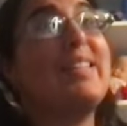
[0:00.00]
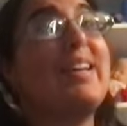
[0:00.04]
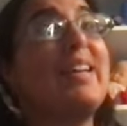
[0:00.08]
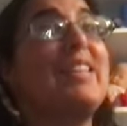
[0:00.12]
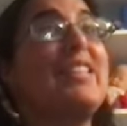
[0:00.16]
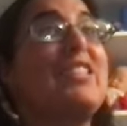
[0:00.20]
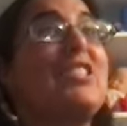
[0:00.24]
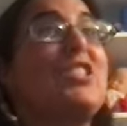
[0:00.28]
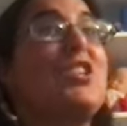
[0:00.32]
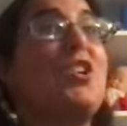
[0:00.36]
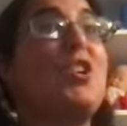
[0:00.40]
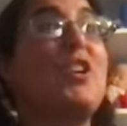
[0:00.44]
I
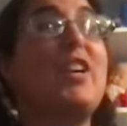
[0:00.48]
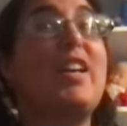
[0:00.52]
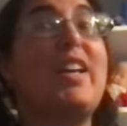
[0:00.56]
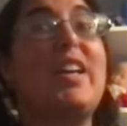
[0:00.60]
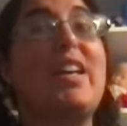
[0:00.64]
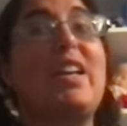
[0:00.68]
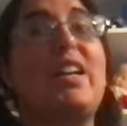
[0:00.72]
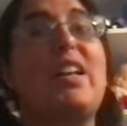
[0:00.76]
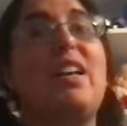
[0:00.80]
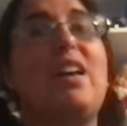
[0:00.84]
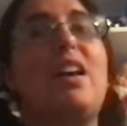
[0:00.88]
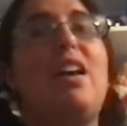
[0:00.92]

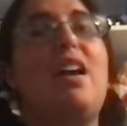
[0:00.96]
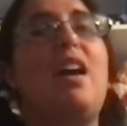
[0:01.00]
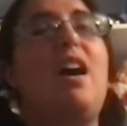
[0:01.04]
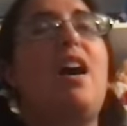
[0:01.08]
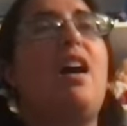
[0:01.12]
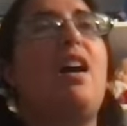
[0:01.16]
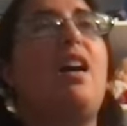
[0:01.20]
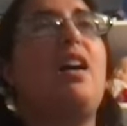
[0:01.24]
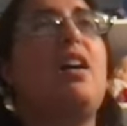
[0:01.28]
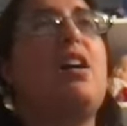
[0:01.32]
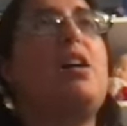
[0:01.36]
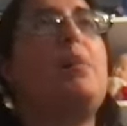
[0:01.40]
started
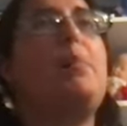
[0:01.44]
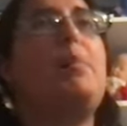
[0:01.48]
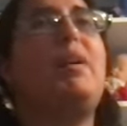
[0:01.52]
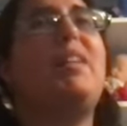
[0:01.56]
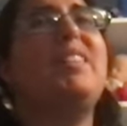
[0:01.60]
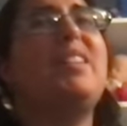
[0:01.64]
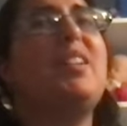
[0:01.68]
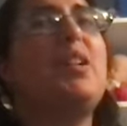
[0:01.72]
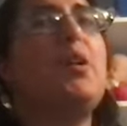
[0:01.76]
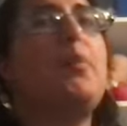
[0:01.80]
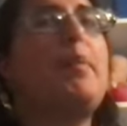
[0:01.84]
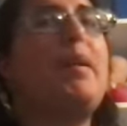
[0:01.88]
um, a
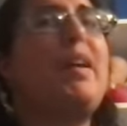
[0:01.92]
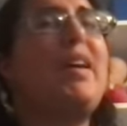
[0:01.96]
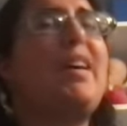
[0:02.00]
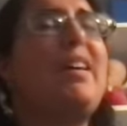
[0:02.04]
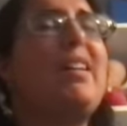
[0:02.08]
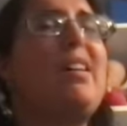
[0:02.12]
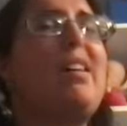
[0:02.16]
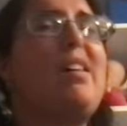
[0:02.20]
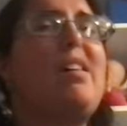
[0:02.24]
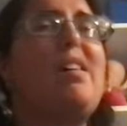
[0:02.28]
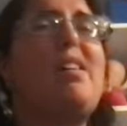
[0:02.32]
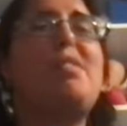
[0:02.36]
little bit
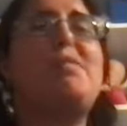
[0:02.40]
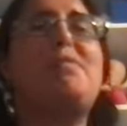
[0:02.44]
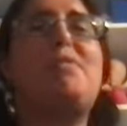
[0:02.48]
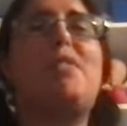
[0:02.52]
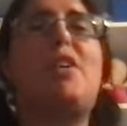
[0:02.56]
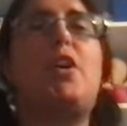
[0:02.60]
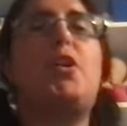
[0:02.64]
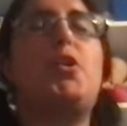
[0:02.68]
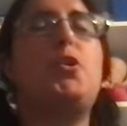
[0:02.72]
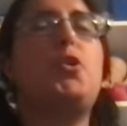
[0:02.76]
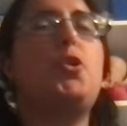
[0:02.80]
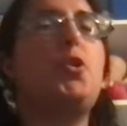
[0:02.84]
of
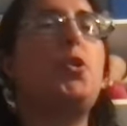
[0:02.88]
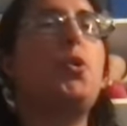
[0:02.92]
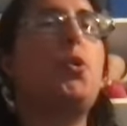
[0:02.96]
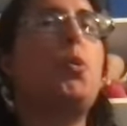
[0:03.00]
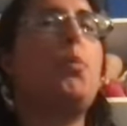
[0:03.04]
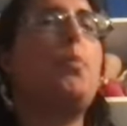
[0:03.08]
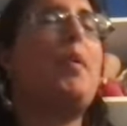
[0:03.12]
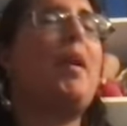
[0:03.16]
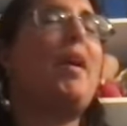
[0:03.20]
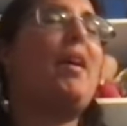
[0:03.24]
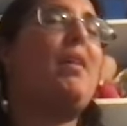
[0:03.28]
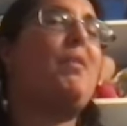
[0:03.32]
a new
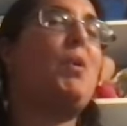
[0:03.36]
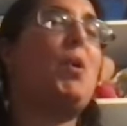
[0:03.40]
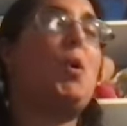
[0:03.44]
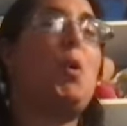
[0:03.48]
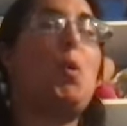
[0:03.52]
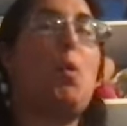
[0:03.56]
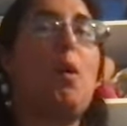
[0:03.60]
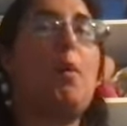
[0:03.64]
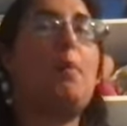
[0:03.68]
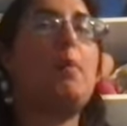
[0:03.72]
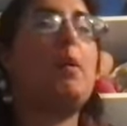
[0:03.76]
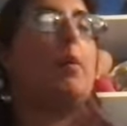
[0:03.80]

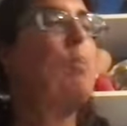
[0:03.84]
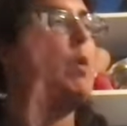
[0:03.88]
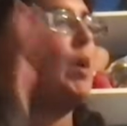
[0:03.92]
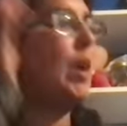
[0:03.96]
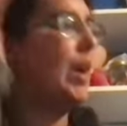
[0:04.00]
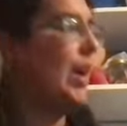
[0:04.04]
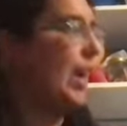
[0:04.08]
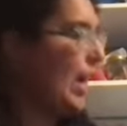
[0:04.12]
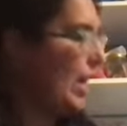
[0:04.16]
paranormal book.